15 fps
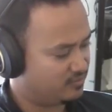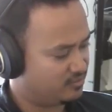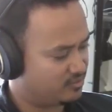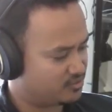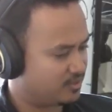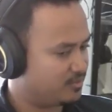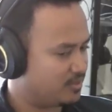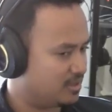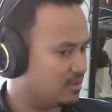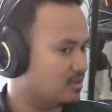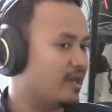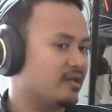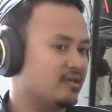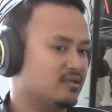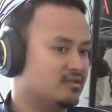there's something
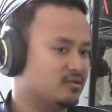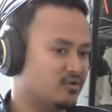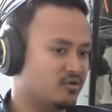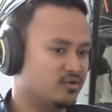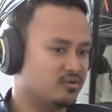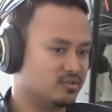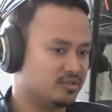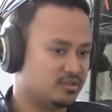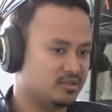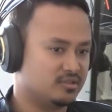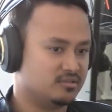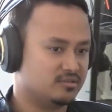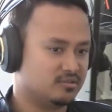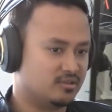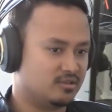lacking currently
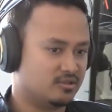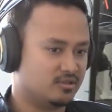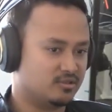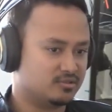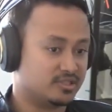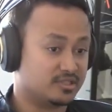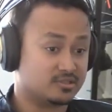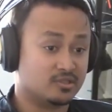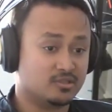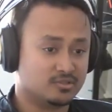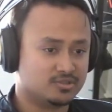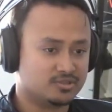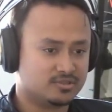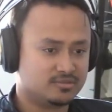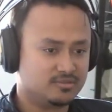in our
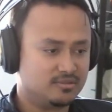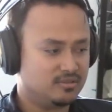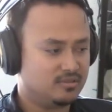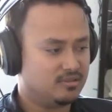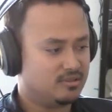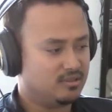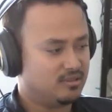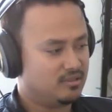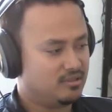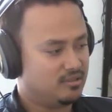technology. Yeah.